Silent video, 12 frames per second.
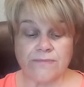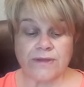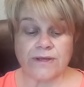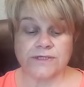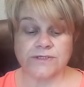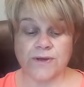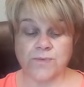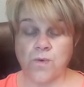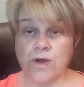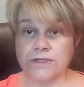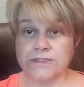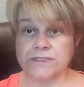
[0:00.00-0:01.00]
So I had
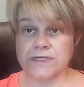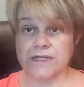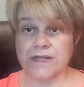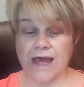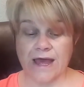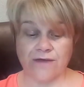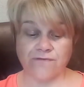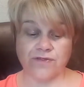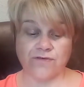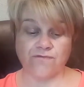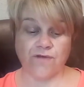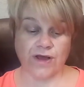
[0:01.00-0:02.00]
1 sin there for the
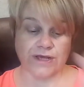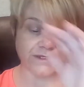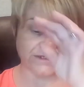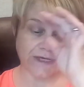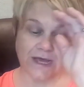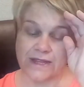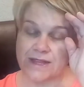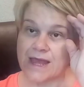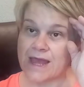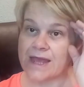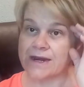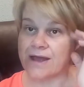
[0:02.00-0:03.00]
rice. And
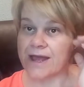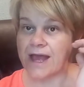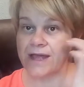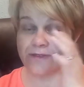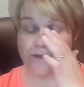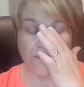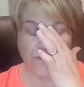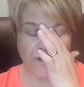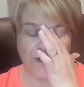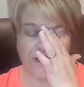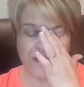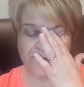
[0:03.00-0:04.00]
then I had the
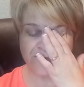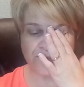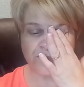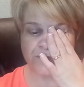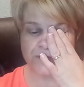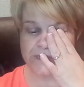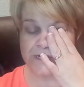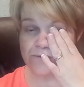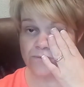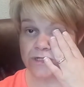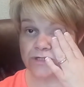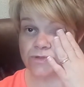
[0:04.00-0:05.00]
yogurt for pudding,
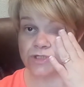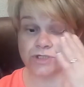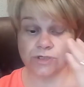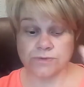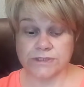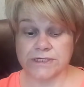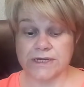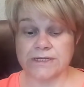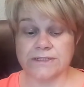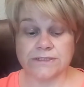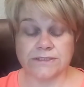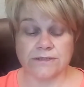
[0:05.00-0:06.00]
which was 2
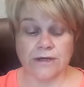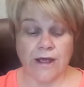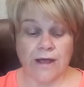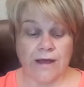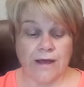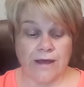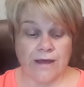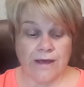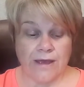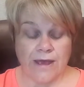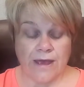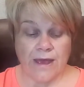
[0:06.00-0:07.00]
sins.
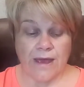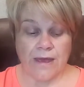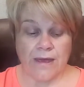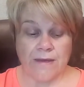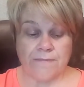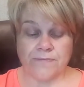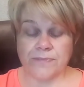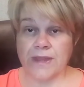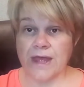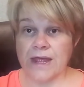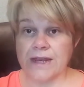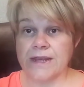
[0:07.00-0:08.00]

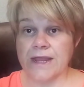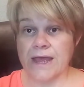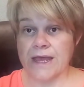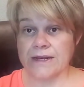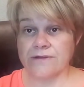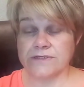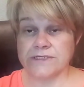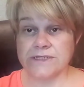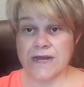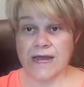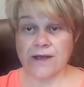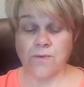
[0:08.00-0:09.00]
And then
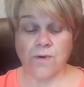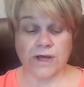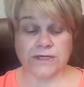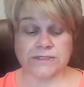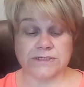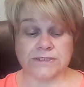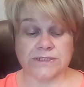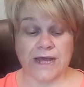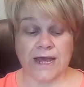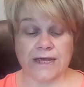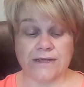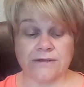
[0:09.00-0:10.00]
snack-wise today...